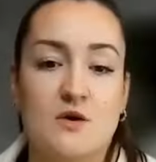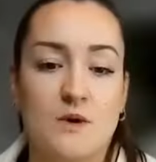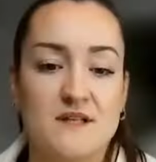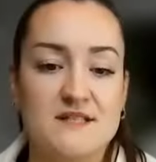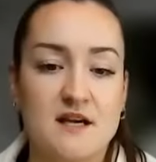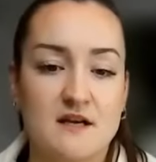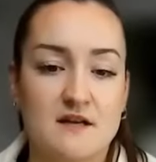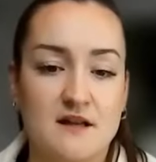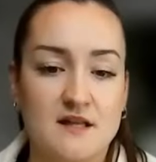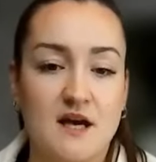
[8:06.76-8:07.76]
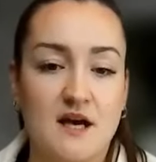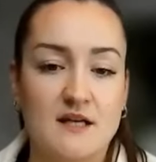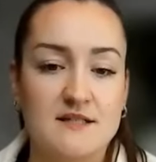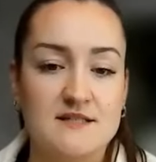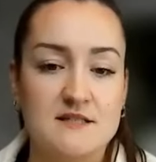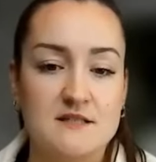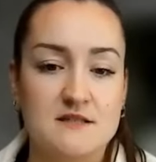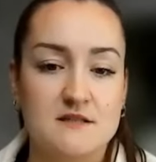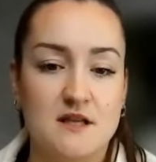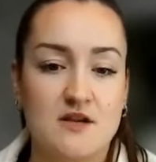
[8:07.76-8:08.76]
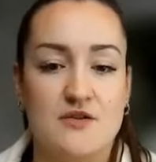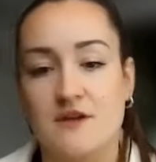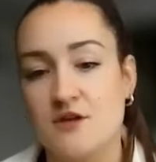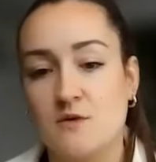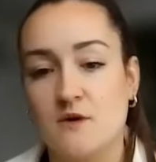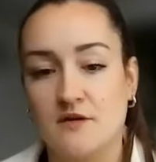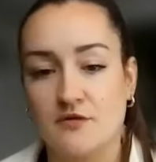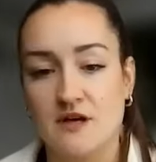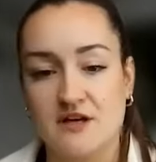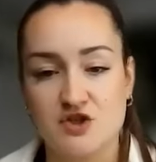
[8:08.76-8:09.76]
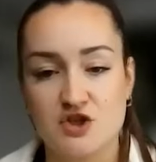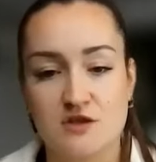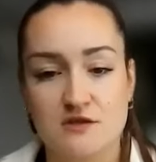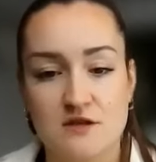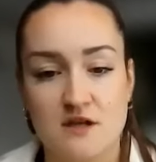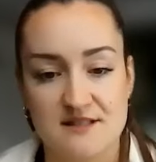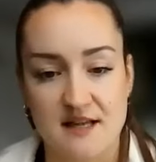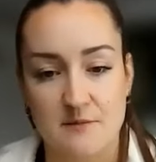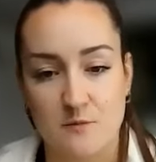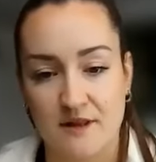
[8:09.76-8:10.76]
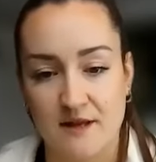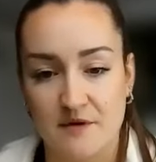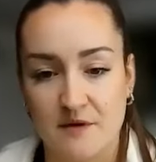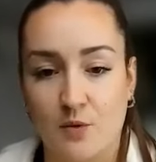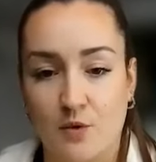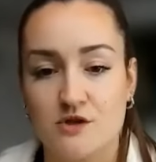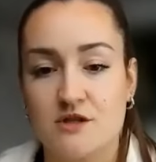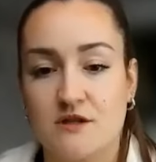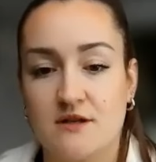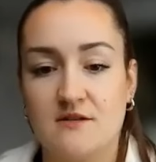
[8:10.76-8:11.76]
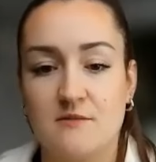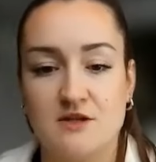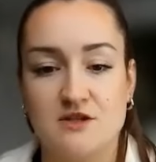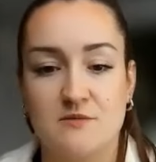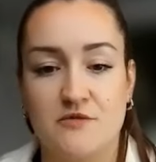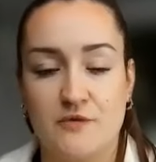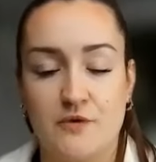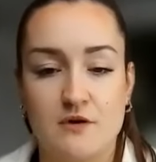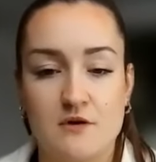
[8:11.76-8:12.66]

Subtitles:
what's kind of like the highest that you think you want to reach? Would that be Porsche, like you mentioned before?